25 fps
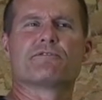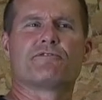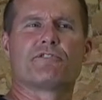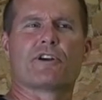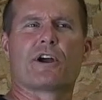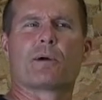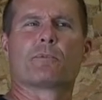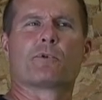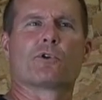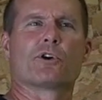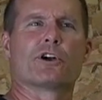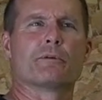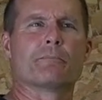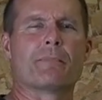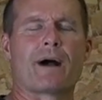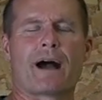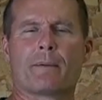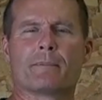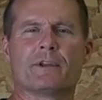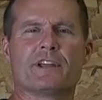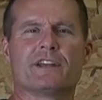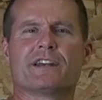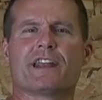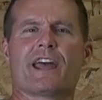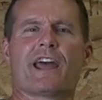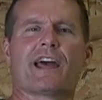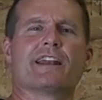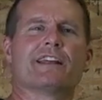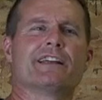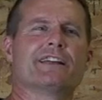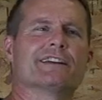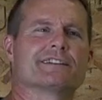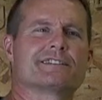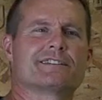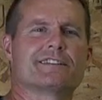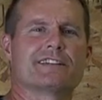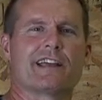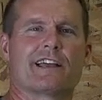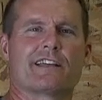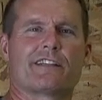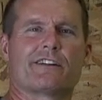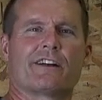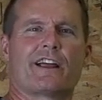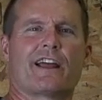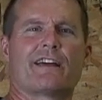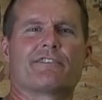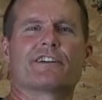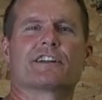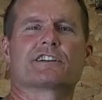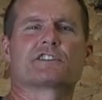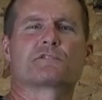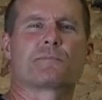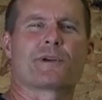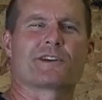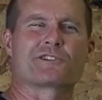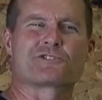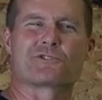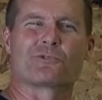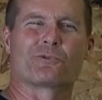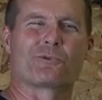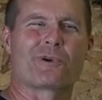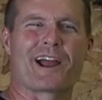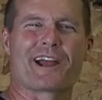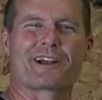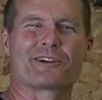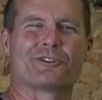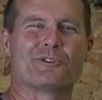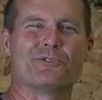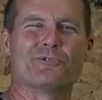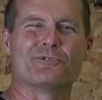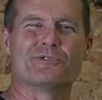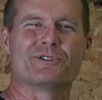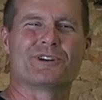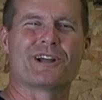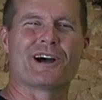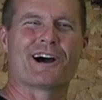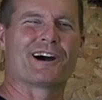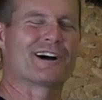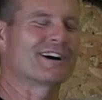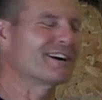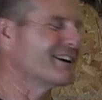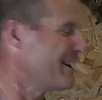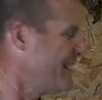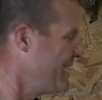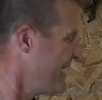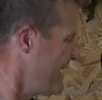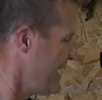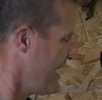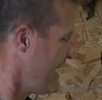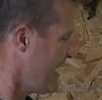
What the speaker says: February, mommy and daddy get together, have that special raccoon hug.